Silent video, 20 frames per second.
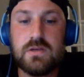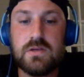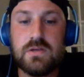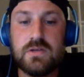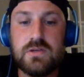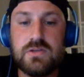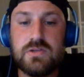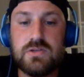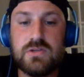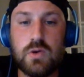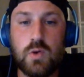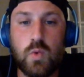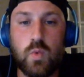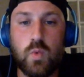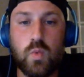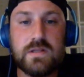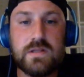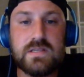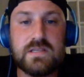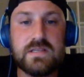So
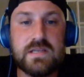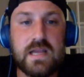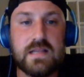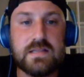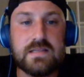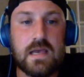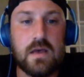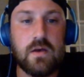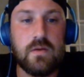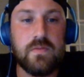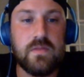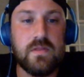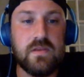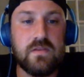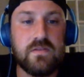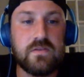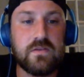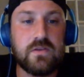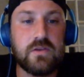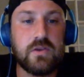what stands out in
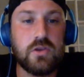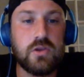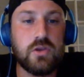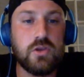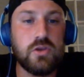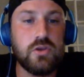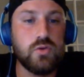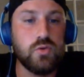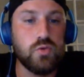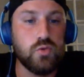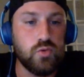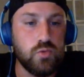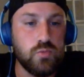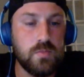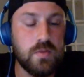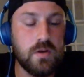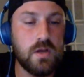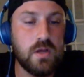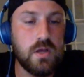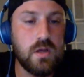this
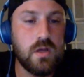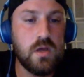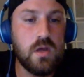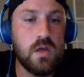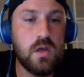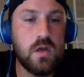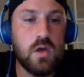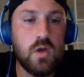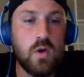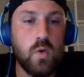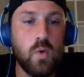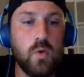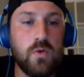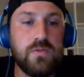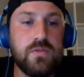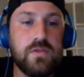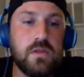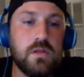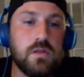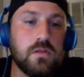cube? On
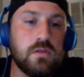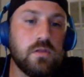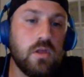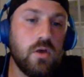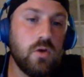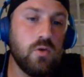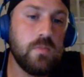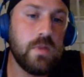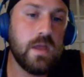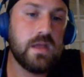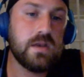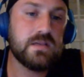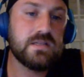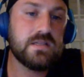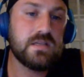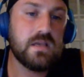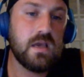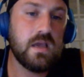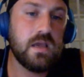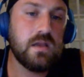the low mana
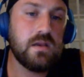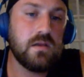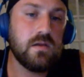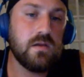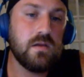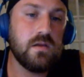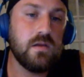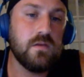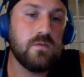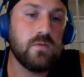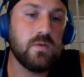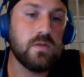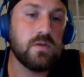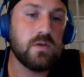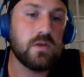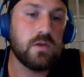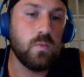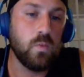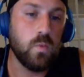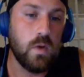side, if we
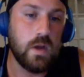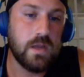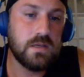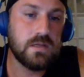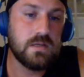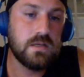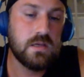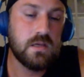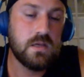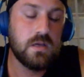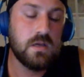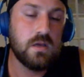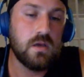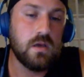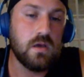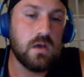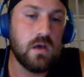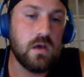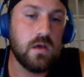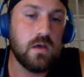look at white,
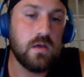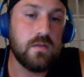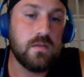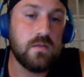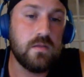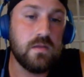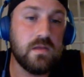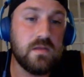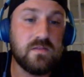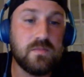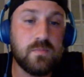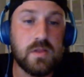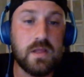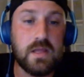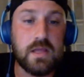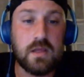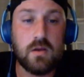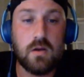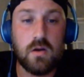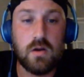it's
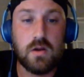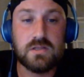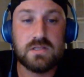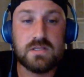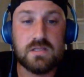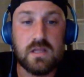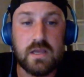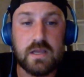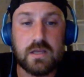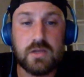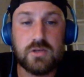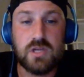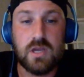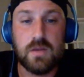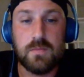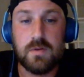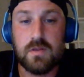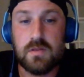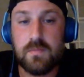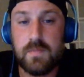playing cards like
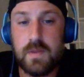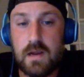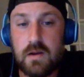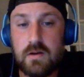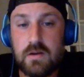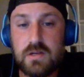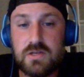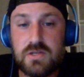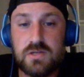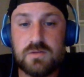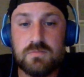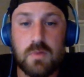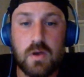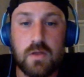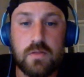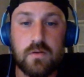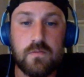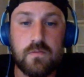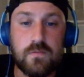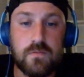Champion of the Parish,
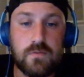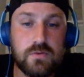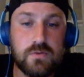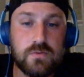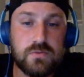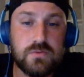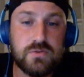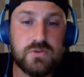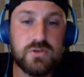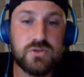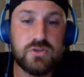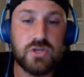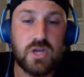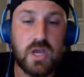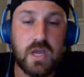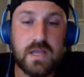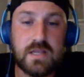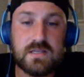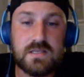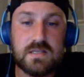Mother of Runes,
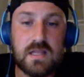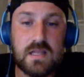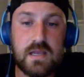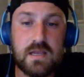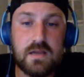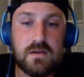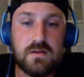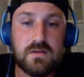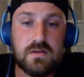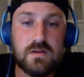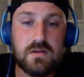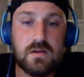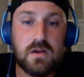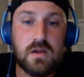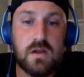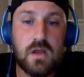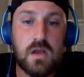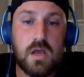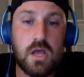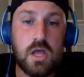Giant Slayer,
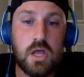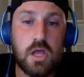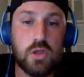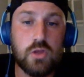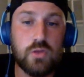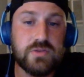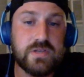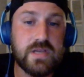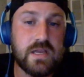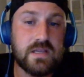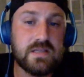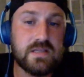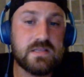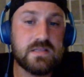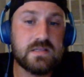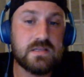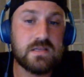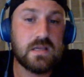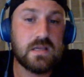Thalia's